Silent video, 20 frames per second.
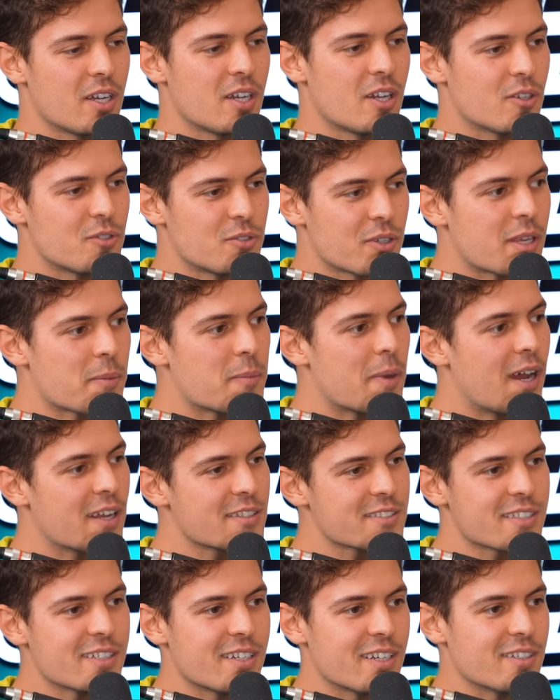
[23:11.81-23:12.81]
know, to keep
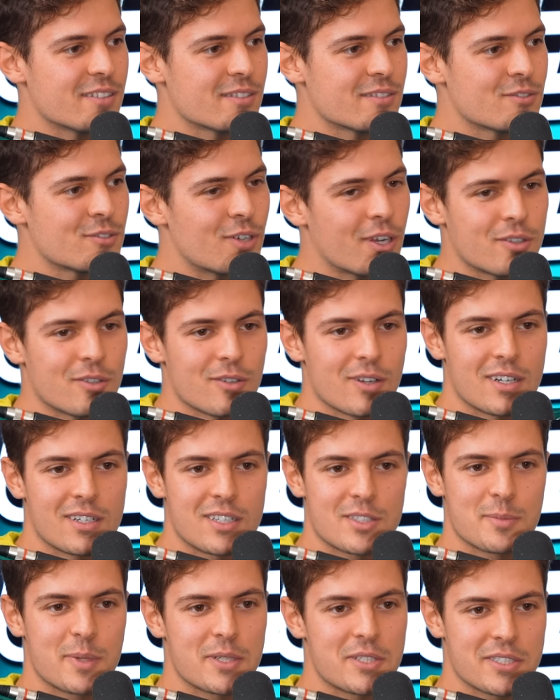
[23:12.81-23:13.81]
asking and try to learn
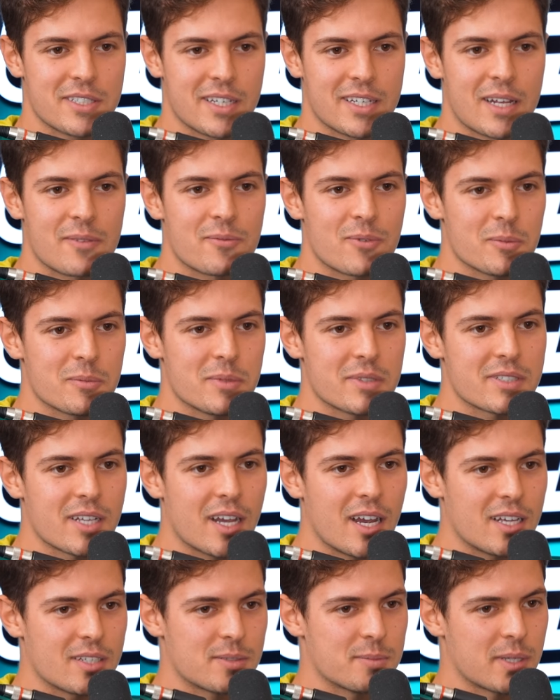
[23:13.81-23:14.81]
as much as I can from these
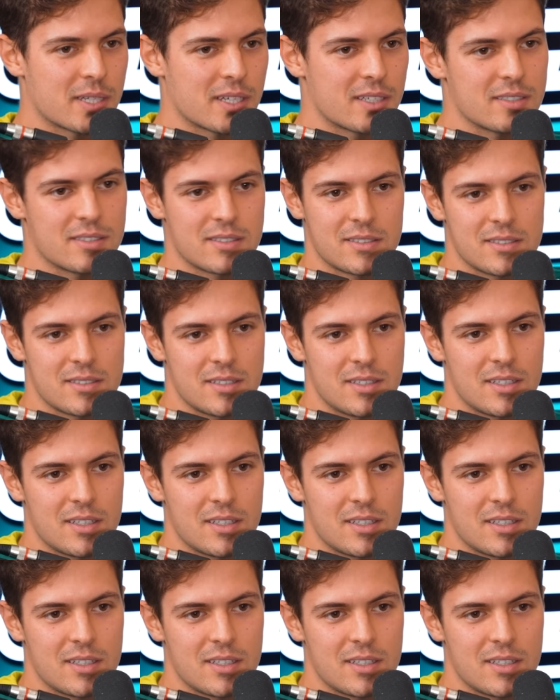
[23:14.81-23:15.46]
guys because